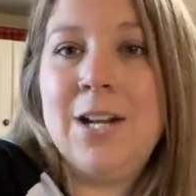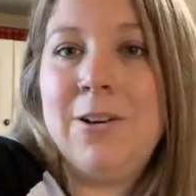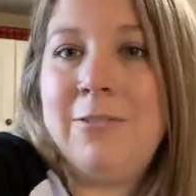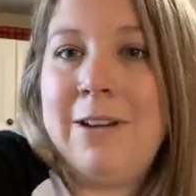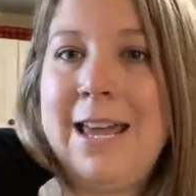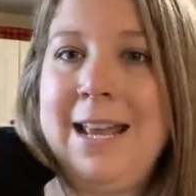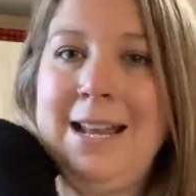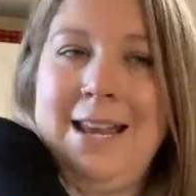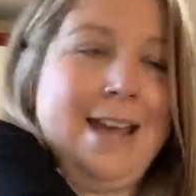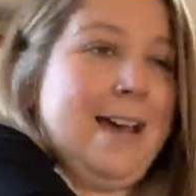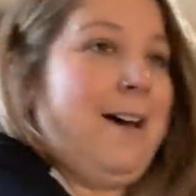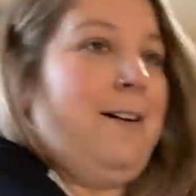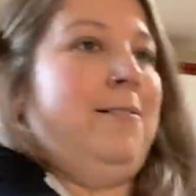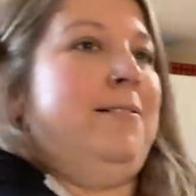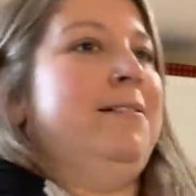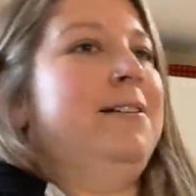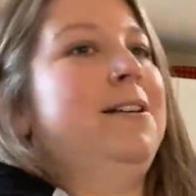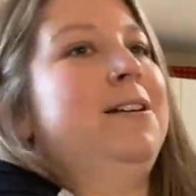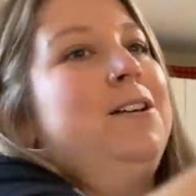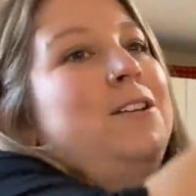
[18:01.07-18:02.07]
here right
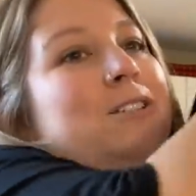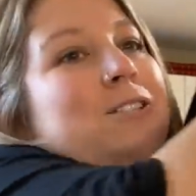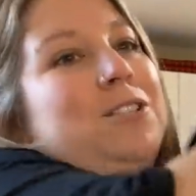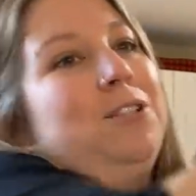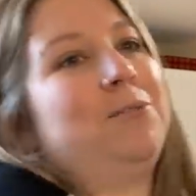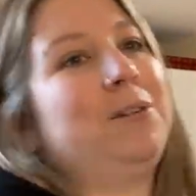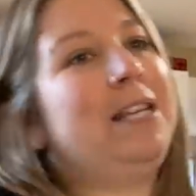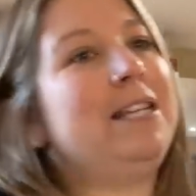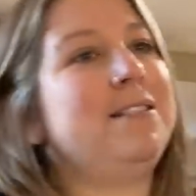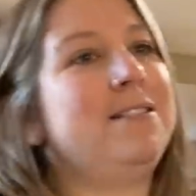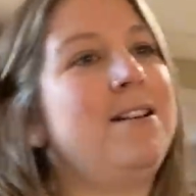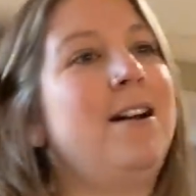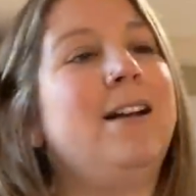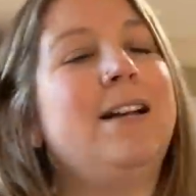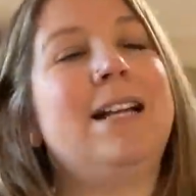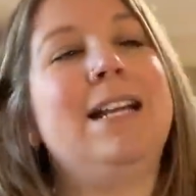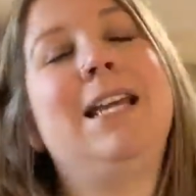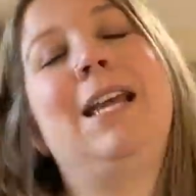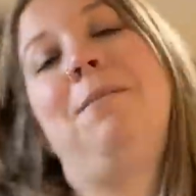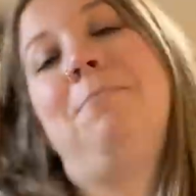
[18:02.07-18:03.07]
now, so he's not
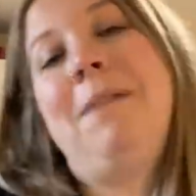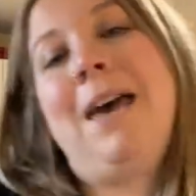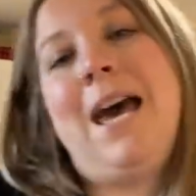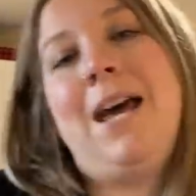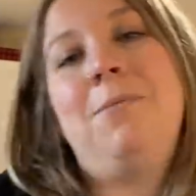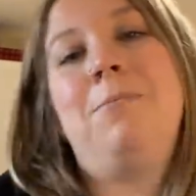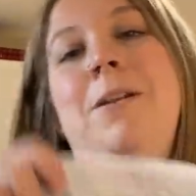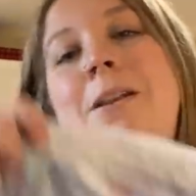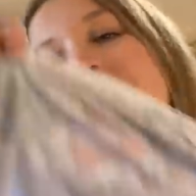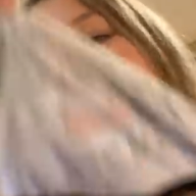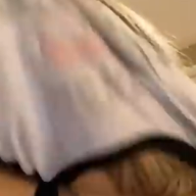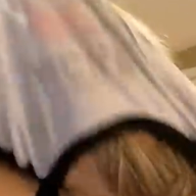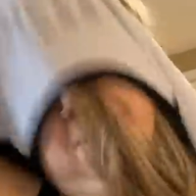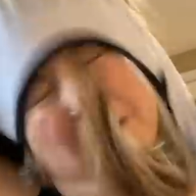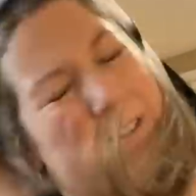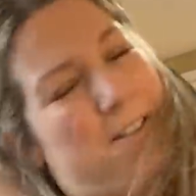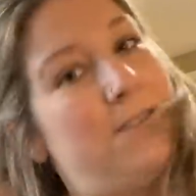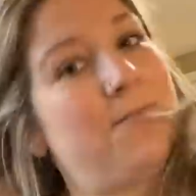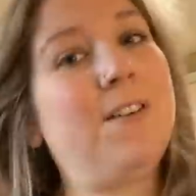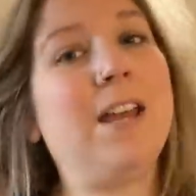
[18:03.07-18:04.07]
going to get mad when he
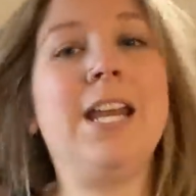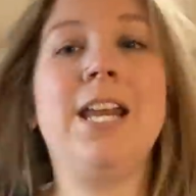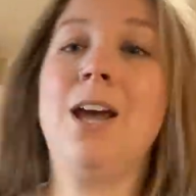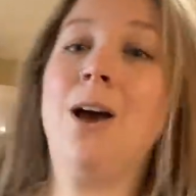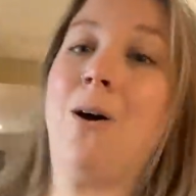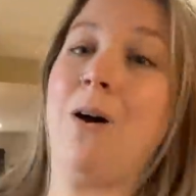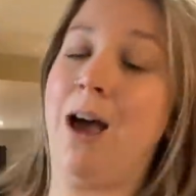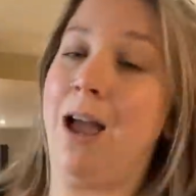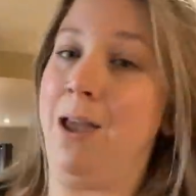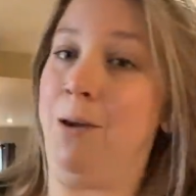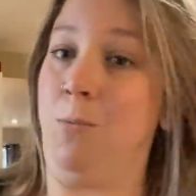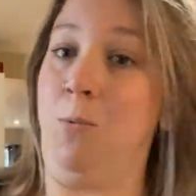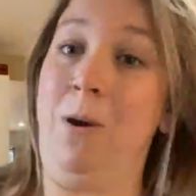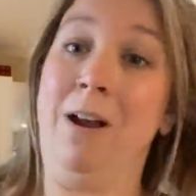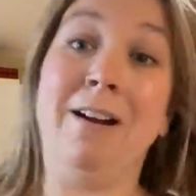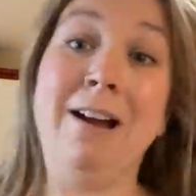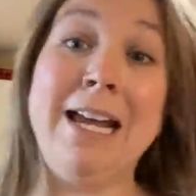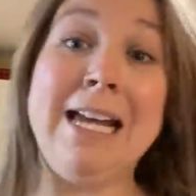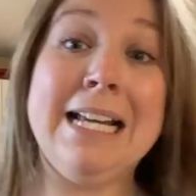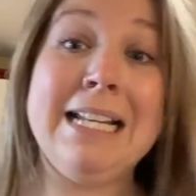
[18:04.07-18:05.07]
watches the video. I am
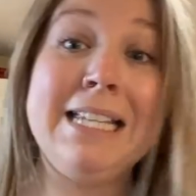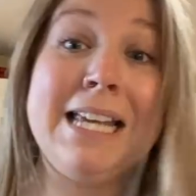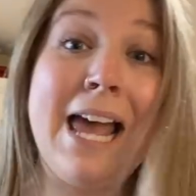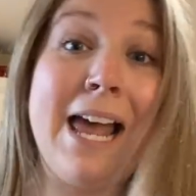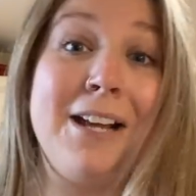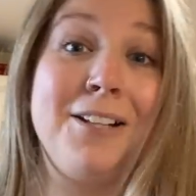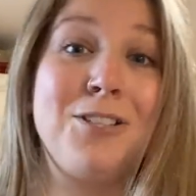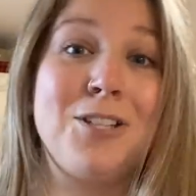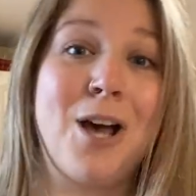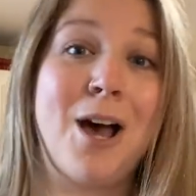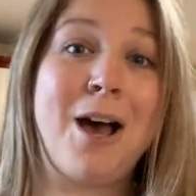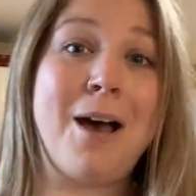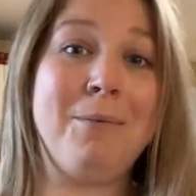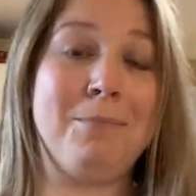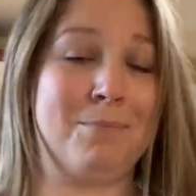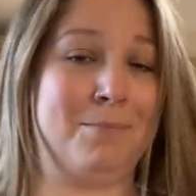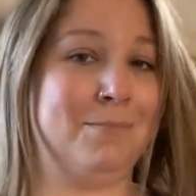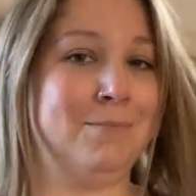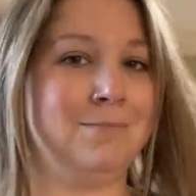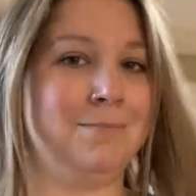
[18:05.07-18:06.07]
wearing a tank
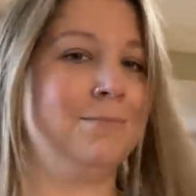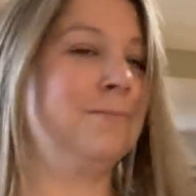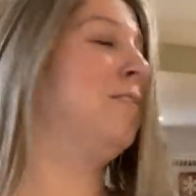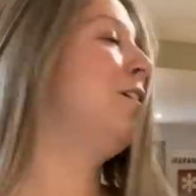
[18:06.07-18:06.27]
top,